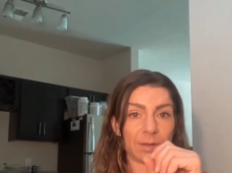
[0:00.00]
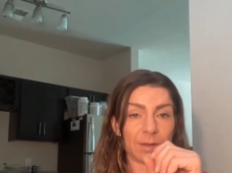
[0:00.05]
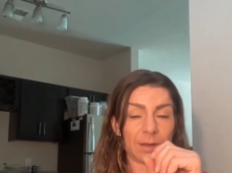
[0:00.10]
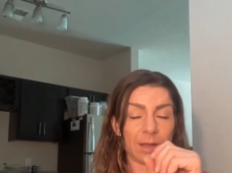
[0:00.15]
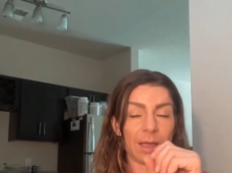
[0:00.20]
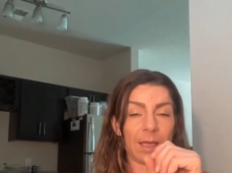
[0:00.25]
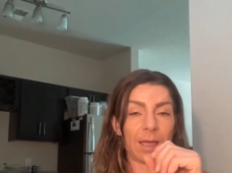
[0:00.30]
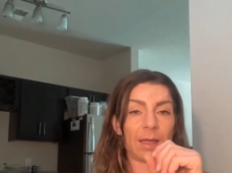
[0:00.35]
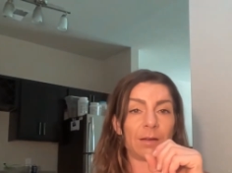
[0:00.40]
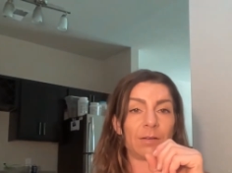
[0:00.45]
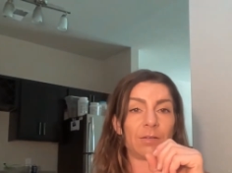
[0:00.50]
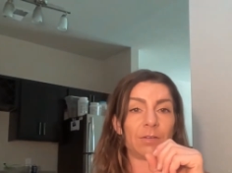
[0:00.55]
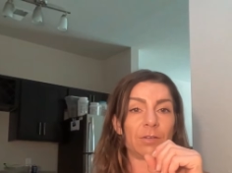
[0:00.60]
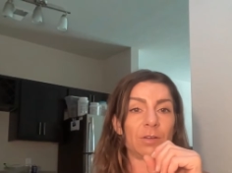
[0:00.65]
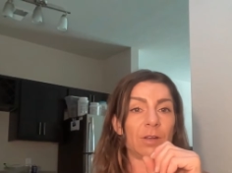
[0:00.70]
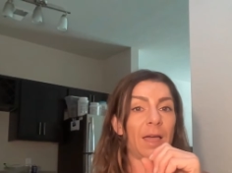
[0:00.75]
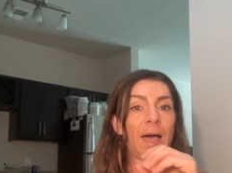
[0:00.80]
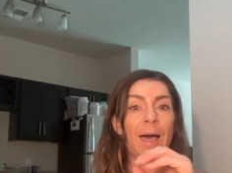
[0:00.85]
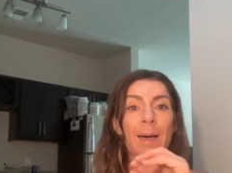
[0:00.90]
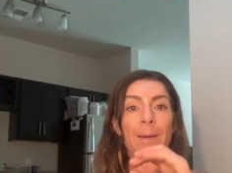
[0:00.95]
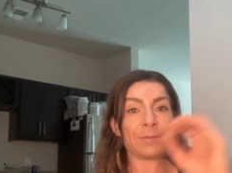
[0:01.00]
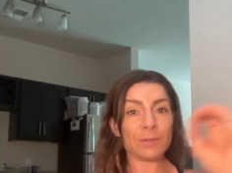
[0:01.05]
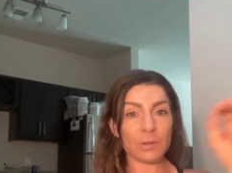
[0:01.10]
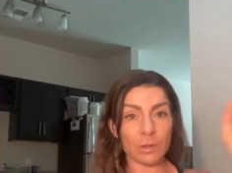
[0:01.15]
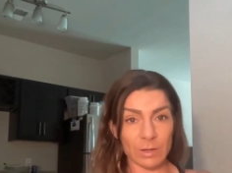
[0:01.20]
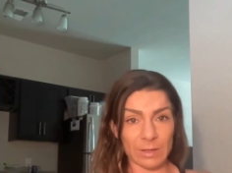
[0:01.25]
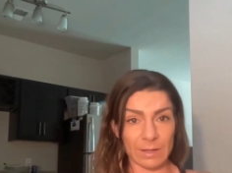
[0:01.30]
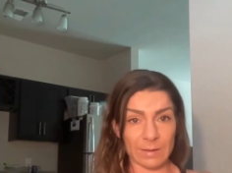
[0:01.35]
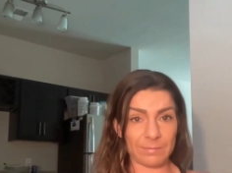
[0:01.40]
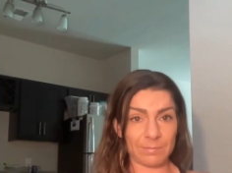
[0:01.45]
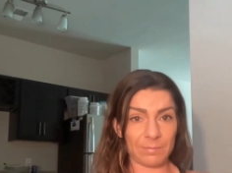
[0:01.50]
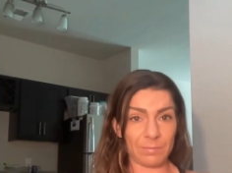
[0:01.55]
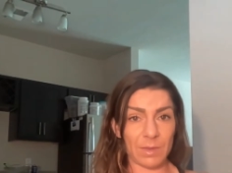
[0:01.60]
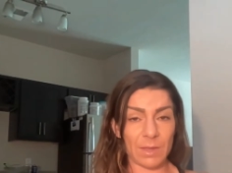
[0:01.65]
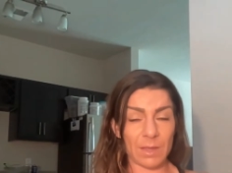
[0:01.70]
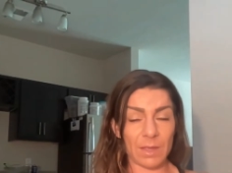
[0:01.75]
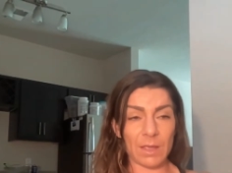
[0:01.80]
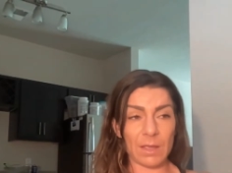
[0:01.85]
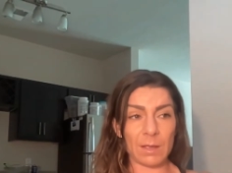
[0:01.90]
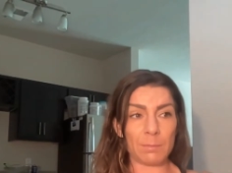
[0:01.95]
And absolutely,
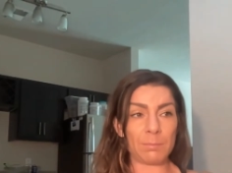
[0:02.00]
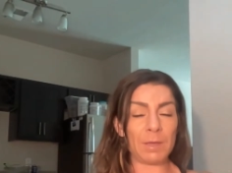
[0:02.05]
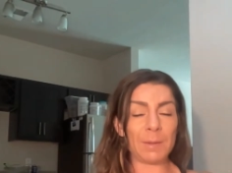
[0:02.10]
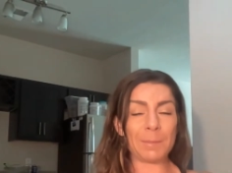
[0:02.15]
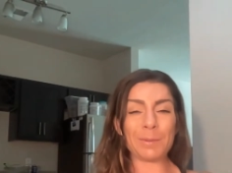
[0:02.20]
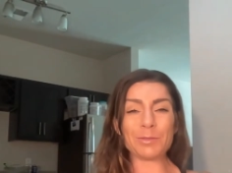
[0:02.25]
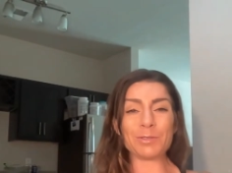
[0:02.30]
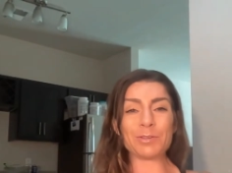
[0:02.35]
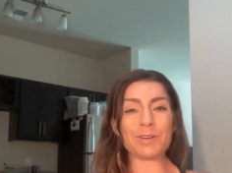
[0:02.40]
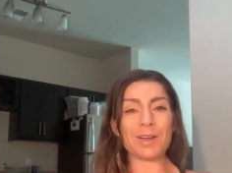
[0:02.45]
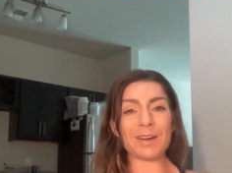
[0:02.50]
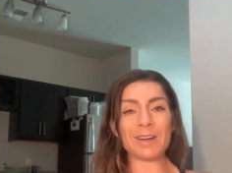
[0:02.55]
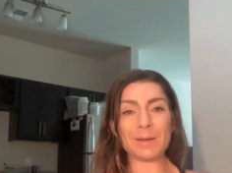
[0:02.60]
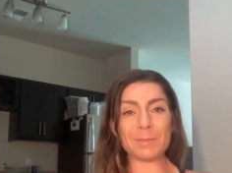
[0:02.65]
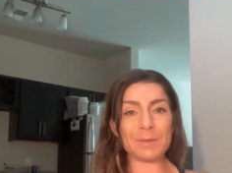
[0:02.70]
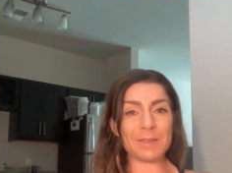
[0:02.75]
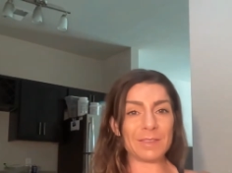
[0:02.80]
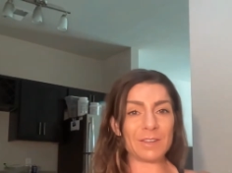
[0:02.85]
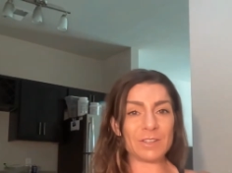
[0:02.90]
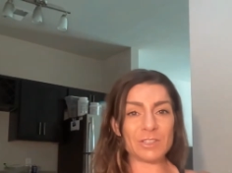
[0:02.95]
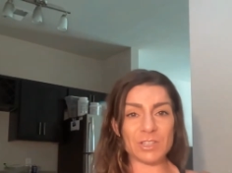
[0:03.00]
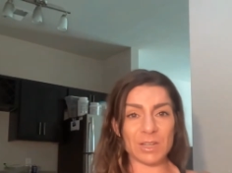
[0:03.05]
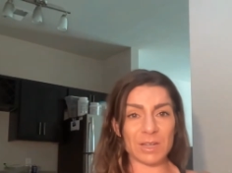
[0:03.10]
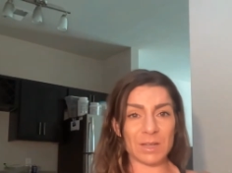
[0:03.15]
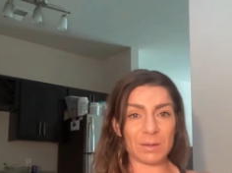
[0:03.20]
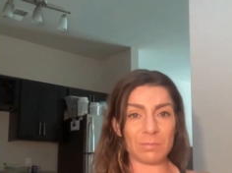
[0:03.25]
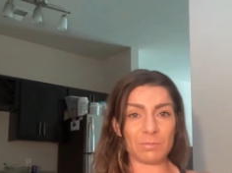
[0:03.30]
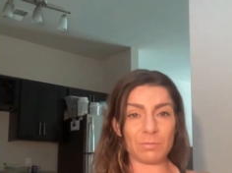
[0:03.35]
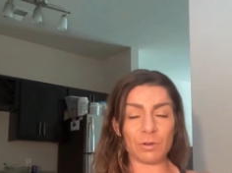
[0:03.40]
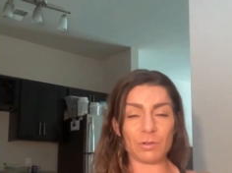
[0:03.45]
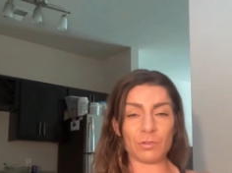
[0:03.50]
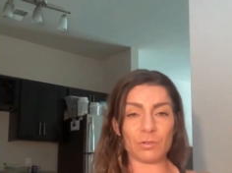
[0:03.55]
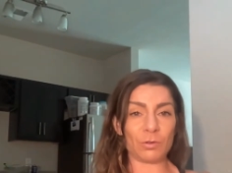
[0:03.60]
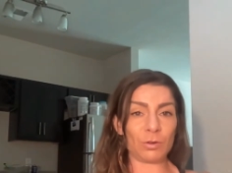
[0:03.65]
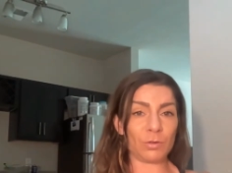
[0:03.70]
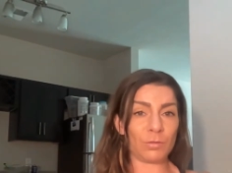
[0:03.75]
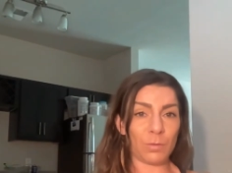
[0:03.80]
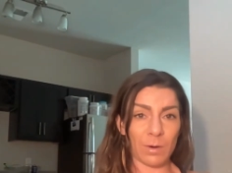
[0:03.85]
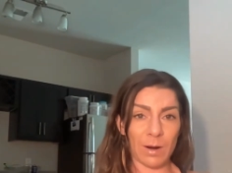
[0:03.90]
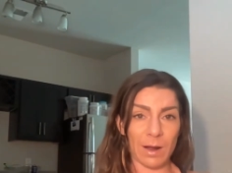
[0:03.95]
people do not need to be in the gym for
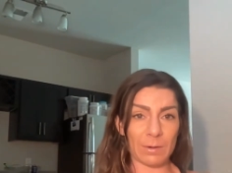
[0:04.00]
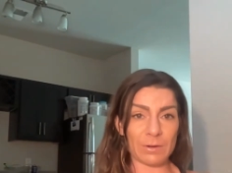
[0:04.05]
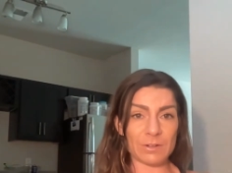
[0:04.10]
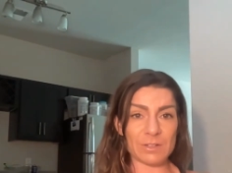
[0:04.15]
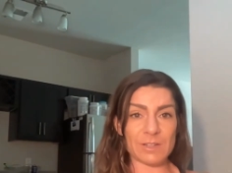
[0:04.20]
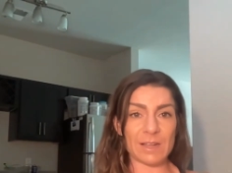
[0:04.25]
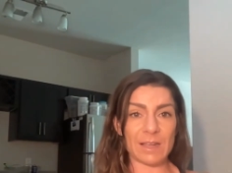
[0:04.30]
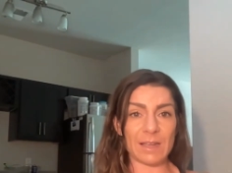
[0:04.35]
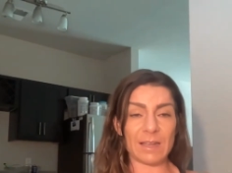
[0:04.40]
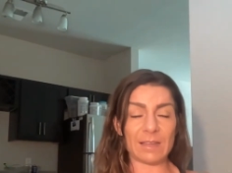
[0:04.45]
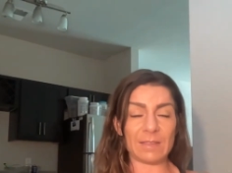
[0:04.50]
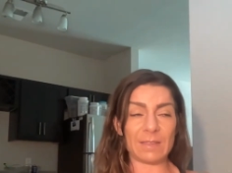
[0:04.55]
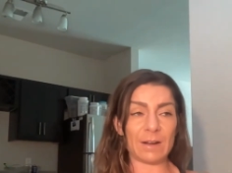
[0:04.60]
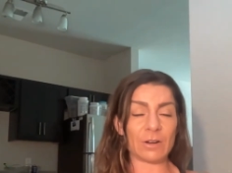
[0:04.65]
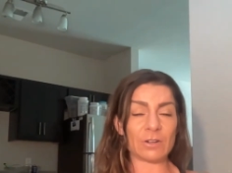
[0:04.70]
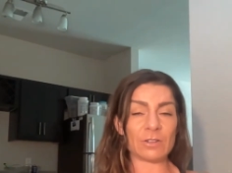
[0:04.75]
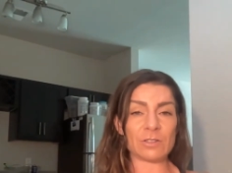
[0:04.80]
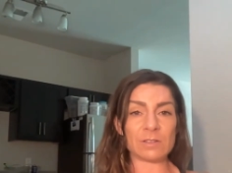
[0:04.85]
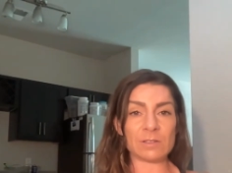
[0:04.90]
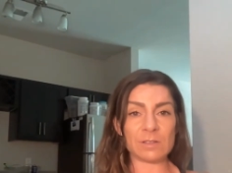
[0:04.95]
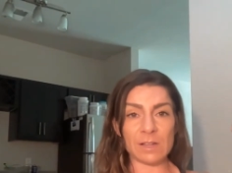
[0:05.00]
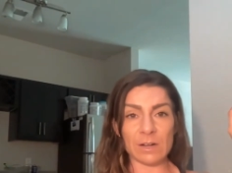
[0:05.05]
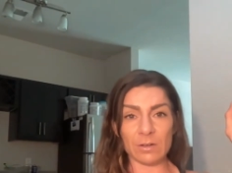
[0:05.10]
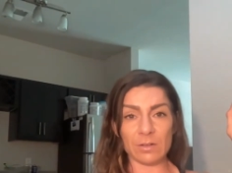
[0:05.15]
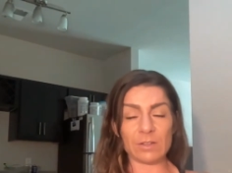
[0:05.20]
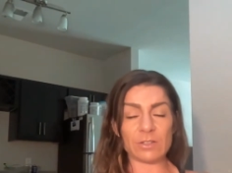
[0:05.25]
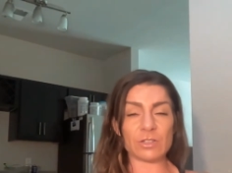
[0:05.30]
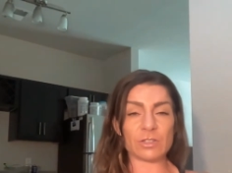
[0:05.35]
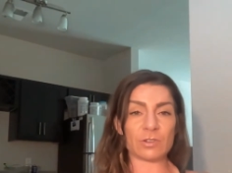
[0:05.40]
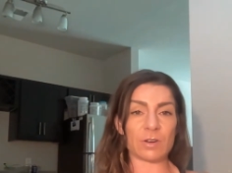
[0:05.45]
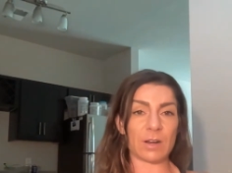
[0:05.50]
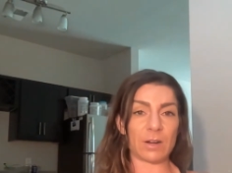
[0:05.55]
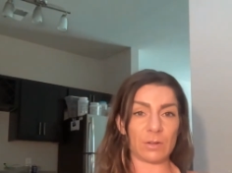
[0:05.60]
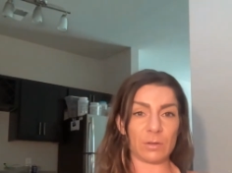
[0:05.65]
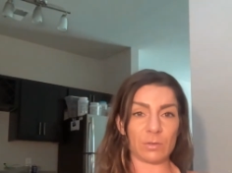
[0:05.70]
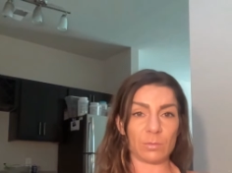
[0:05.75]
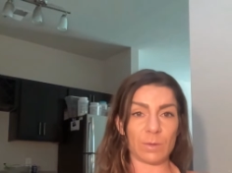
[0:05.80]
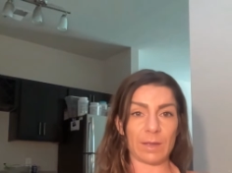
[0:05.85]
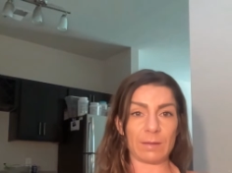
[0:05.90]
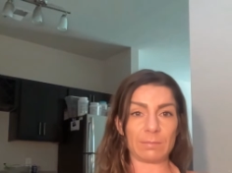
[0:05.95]
two to four hours a day that are literally just trying to
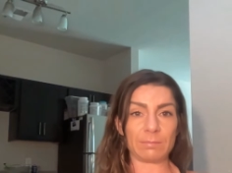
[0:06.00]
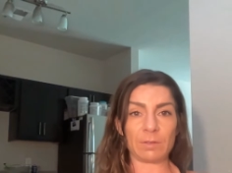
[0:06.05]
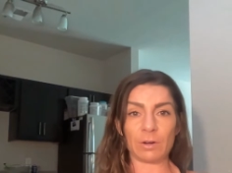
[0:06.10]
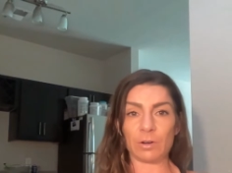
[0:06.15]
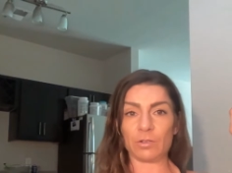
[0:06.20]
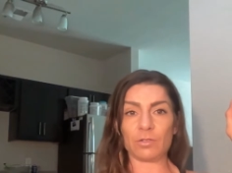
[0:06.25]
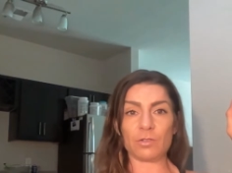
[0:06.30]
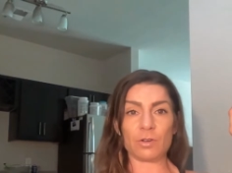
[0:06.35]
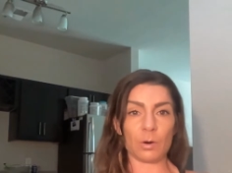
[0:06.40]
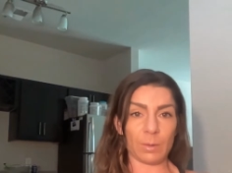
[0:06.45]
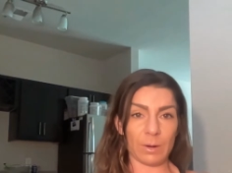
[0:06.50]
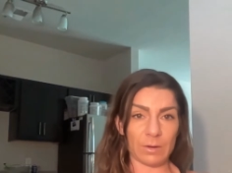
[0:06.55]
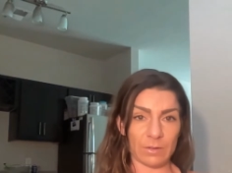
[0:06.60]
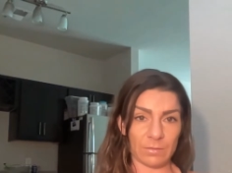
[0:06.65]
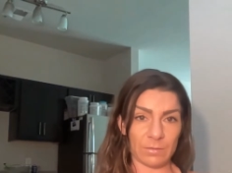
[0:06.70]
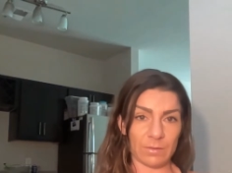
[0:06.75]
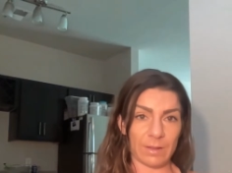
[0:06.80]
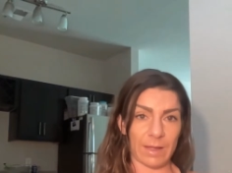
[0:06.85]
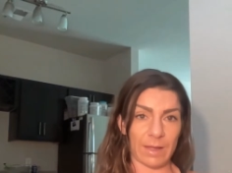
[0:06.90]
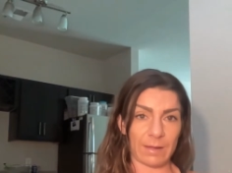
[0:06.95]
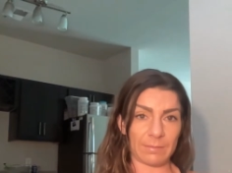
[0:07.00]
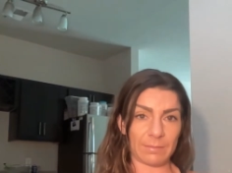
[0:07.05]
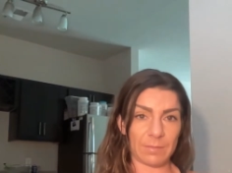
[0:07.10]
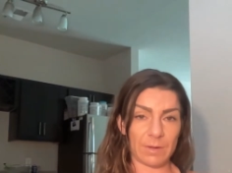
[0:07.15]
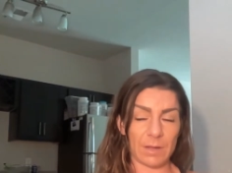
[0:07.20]
lose weight. There's no reason for that.